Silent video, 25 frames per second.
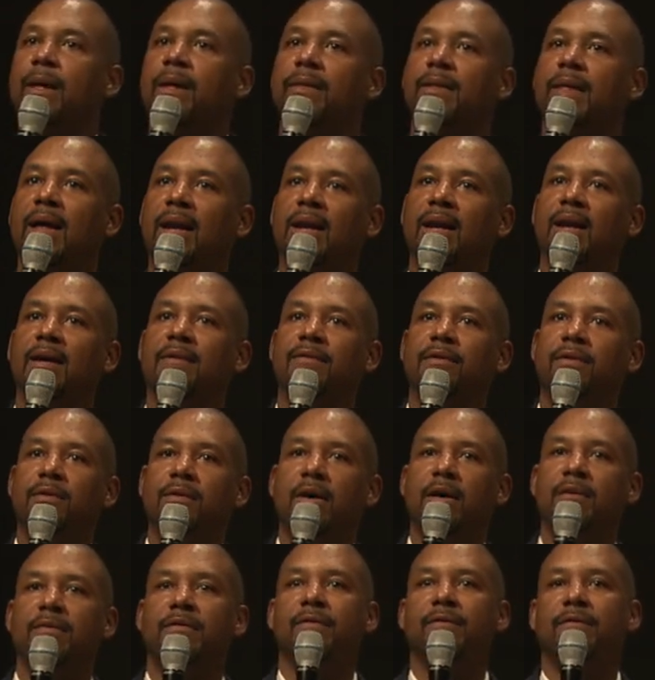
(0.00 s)
that level
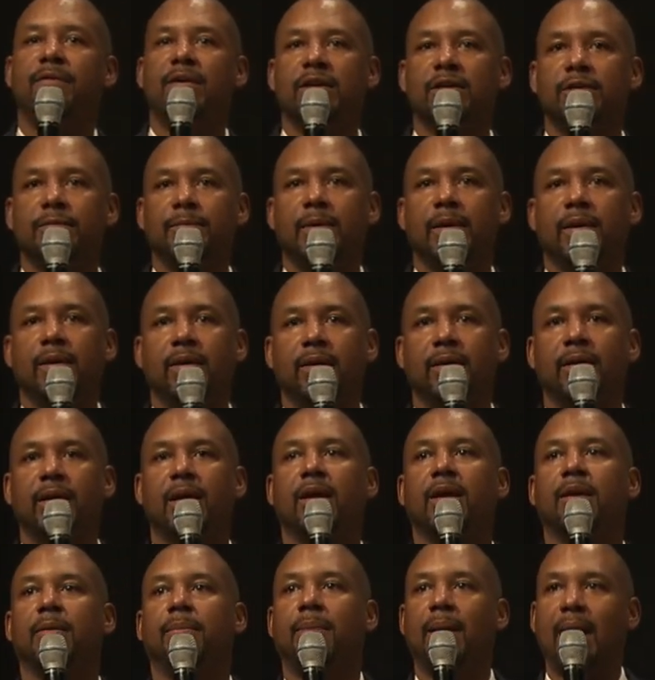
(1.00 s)
of investment
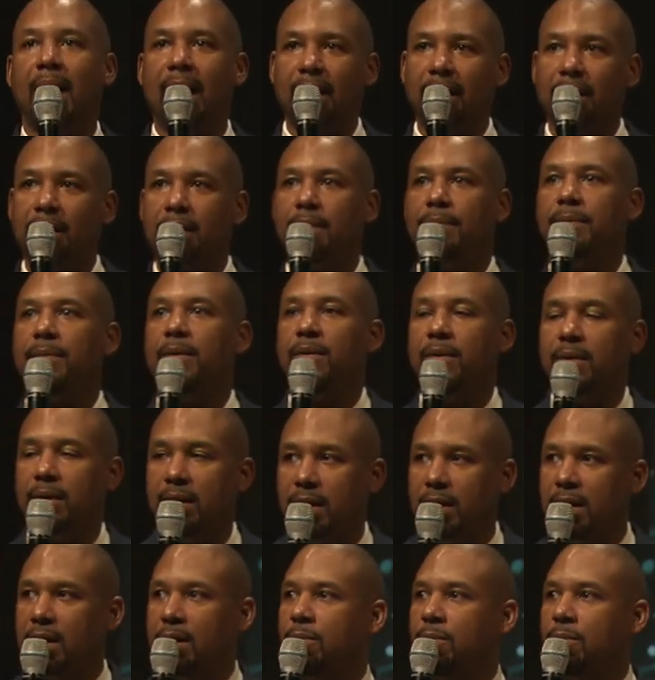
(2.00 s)
in the Black community,